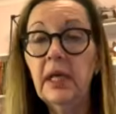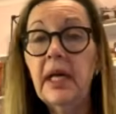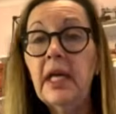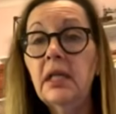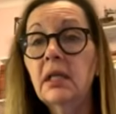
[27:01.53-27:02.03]

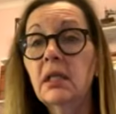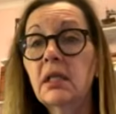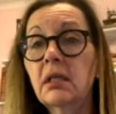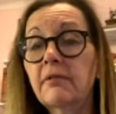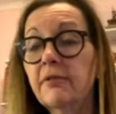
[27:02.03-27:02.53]
in
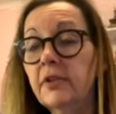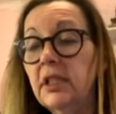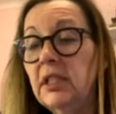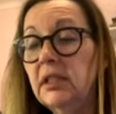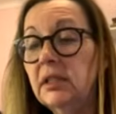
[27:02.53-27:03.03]
for
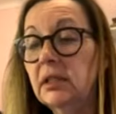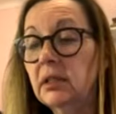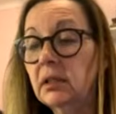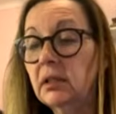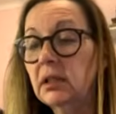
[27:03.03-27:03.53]
these,
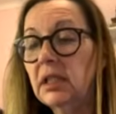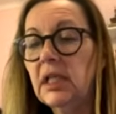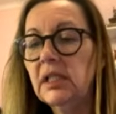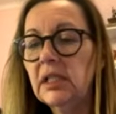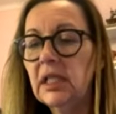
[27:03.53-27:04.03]
the
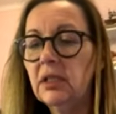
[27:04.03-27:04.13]
inside